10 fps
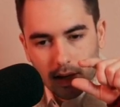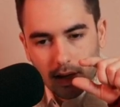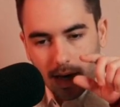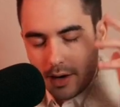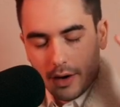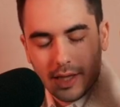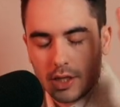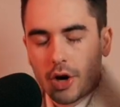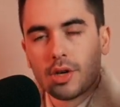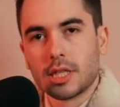I don't know. It's
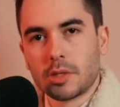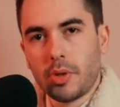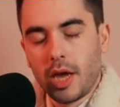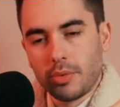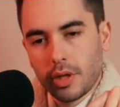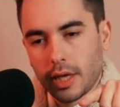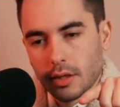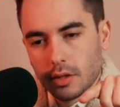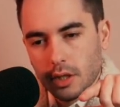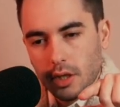hard to explain, but like
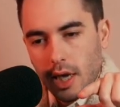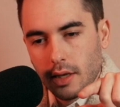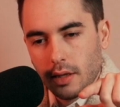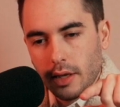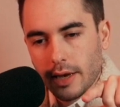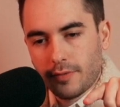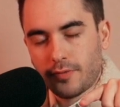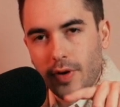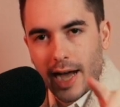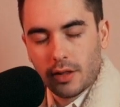it
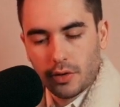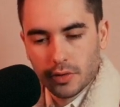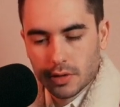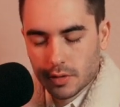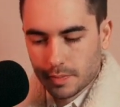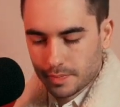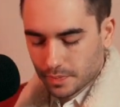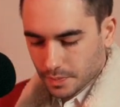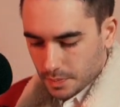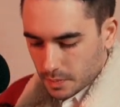follows.
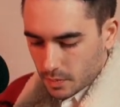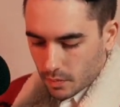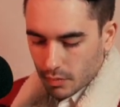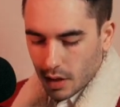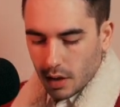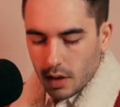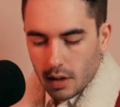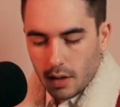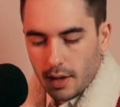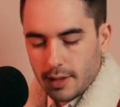
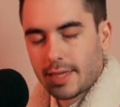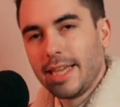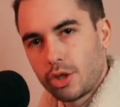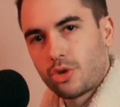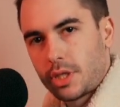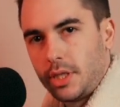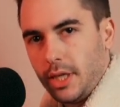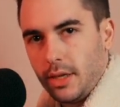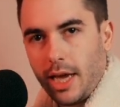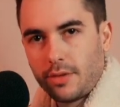It's
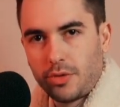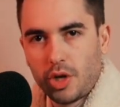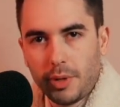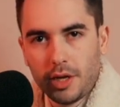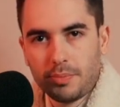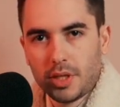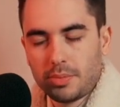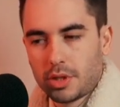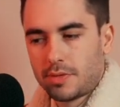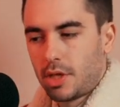interesting. Not very many
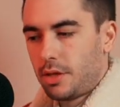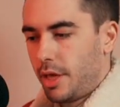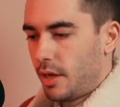people have done that